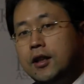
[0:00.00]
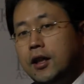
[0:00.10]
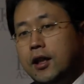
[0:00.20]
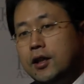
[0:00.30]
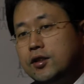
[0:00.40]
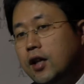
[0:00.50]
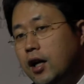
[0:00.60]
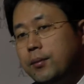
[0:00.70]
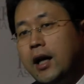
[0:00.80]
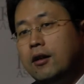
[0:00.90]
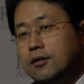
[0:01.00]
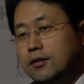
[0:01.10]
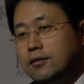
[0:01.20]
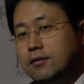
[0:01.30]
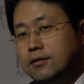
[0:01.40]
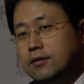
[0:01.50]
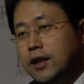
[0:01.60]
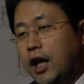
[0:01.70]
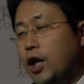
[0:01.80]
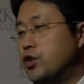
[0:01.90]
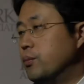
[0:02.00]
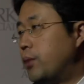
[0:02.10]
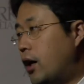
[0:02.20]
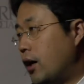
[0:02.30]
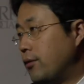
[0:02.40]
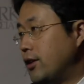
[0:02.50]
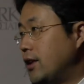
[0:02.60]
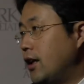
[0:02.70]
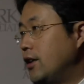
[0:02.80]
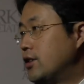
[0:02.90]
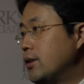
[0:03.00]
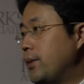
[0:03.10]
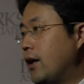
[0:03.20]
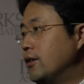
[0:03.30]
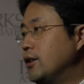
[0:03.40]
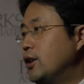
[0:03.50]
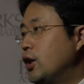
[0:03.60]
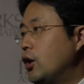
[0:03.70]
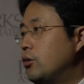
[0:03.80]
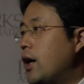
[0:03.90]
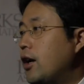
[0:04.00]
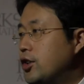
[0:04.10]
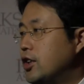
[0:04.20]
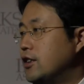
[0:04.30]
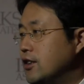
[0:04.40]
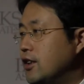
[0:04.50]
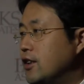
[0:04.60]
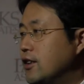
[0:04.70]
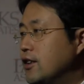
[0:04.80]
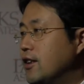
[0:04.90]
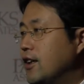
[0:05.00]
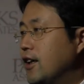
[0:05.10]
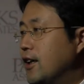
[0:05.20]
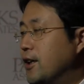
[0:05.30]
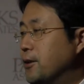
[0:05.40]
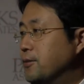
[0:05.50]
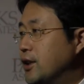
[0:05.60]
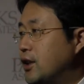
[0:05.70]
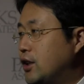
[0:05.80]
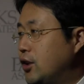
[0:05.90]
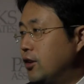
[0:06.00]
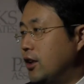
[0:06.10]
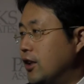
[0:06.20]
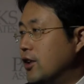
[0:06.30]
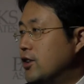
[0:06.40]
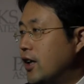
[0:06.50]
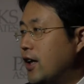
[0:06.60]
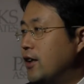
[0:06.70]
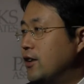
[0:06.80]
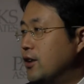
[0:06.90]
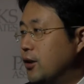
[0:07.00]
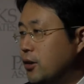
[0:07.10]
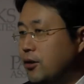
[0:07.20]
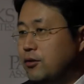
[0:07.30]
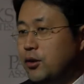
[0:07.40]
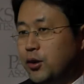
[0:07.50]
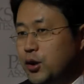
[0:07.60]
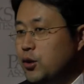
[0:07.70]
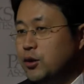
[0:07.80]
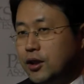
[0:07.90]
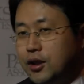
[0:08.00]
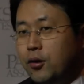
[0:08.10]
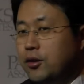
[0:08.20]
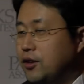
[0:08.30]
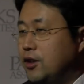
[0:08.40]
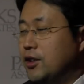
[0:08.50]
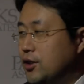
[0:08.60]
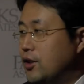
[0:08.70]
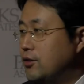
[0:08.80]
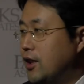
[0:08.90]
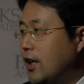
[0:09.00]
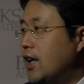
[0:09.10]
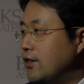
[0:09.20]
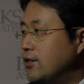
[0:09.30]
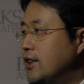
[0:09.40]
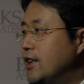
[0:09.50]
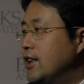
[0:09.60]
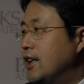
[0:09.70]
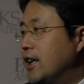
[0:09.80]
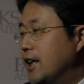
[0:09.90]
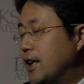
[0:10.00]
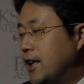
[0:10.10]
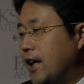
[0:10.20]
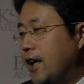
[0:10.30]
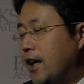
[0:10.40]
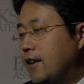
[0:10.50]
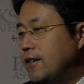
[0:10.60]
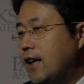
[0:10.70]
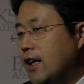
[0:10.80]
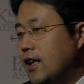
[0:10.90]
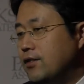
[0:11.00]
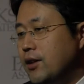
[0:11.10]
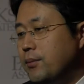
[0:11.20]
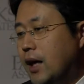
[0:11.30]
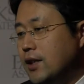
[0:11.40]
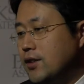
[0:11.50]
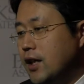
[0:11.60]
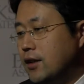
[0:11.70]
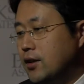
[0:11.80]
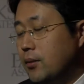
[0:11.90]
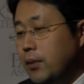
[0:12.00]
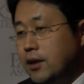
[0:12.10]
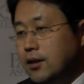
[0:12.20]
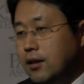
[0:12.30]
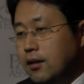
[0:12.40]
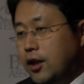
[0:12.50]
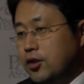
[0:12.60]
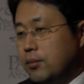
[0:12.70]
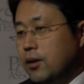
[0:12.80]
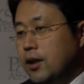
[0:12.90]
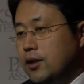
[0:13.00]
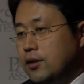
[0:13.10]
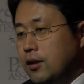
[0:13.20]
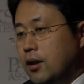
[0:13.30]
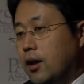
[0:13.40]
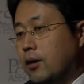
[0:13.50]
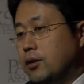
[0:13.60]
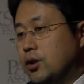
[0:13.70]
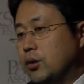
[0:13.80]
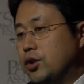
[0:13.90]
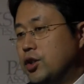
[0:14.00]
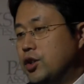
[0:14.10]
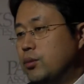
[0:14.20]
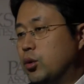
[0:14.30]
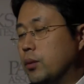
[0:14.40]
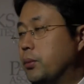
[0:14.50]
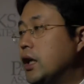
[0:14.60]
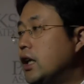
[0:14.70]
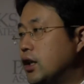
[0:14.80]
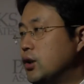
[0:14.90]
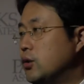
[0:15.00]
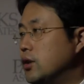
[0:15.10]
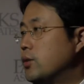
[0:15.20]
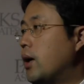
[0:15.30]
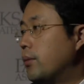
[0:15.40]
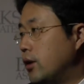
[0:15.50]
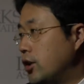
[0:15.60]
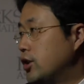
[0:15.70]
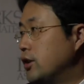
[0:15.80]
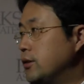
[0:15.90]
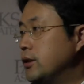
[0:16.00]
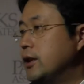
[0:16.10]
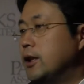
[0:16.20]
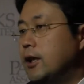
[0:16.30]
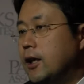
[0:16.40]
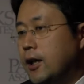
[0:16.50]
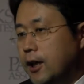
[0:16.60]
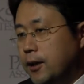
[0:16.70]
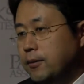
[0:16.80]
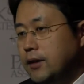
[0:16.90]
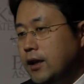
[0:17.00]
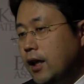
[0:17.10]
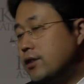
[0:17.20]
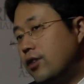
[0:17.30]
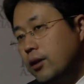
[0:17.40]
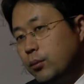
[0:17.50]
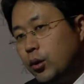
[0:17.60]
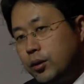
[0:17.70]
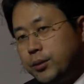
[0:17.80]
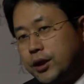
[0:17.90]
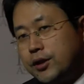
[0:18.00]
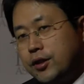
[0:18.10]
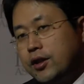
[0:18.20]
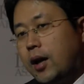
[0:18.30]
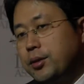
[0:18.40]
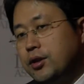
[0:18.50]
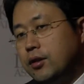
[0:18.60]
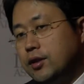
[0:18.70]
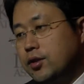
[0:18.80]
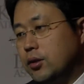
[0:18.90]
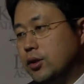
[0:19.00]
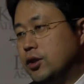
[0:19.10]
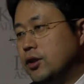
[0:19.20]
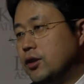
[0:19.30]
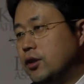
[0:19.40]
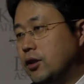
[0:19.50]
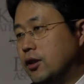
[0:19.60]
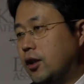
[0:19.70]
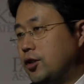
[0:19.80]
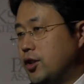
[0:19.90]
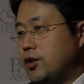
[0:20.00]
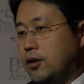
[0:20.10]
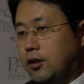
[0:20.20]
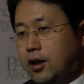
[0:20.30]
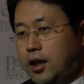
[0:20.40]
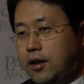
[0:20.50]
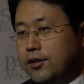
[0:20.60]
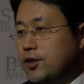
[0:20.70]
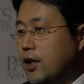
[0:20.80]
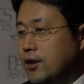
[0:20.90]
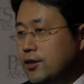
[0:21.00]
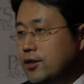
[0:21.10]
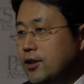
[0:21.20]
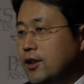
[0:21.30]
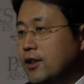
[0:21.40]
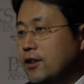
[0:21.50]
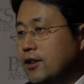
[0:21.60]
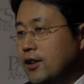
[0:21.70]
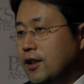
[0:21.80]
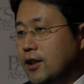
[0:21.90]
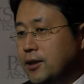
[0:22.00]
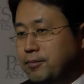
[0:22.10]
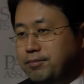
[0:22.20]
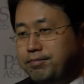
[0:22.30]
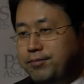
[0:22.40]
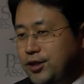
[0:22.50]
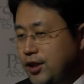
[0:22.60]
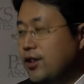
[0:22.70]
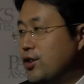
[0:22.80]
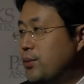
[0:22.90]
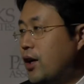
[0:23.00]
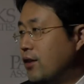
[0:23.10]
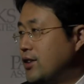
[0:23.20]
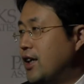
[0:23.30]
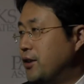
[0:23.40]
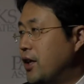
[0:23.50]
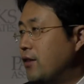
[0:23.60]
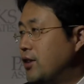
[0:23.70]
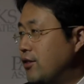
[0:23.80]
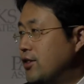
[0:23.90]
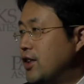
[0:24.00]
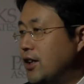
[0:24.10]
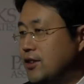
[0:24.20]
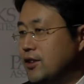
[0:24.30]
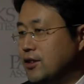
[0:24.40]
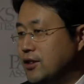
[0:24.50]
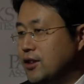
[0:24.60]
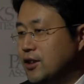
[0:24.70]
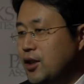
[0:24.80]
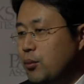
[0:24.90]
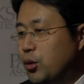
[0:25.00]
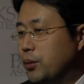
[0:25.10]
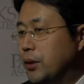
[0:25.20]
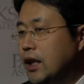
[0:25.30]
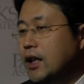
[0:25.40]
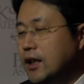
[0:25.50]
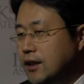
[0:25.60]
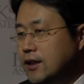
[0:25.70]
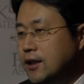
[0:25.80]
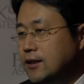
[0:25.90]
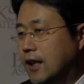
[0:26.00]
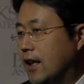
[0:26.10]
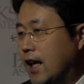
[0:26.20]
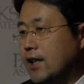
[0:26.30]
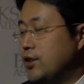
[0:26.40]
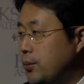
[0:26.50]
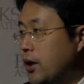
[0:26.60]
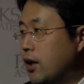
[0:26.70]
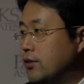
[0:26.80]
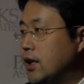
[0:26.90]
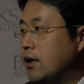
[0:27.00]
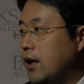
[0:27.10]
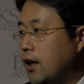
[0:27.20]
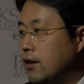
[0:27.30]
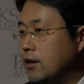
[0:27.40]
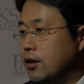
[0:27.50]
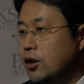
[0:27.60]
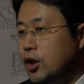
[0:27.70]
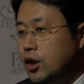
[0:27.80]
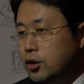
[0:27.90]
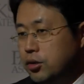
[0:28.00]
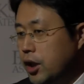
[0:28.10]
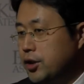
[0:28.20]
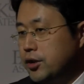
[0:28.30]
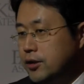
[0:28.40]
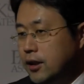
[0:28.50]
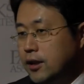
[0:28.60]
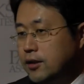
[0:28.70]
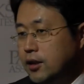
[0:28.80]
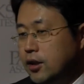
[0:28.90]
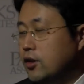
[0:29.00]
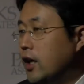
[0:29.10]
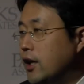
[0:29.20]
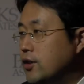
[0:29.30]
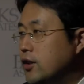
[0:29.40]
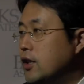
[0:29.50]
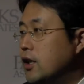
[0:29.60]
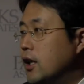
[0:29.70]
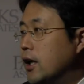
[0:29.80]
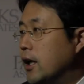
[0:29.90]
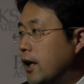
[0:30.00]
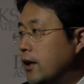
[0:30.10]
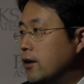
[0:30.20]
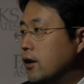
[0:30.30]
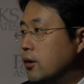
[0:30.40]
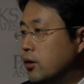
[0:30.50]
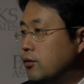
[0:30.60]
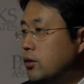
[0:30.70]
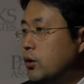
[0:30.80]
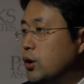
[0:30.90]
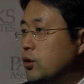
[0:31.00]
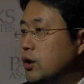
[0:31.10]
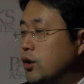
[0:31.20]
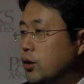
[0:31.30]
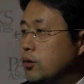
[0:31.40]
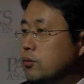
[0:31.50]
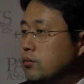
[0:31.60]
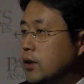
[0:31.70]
it's not about the aging part of it it's about relishing the uh, the good years and uh, looking forward to the golden years of their life. Mm -hmm. uh, and, and, that kind of a mindset to make the aging place uh, solutions more appealing to this population. Uh, that, that's very important because adoption of the solutions, you cannot just uh, emphasize the uh, sickness part of that. You have to emphasize the, the more appealing, the, the legacy part of that, and uh, treasure the, the good days uh, and uh, looking forward to the new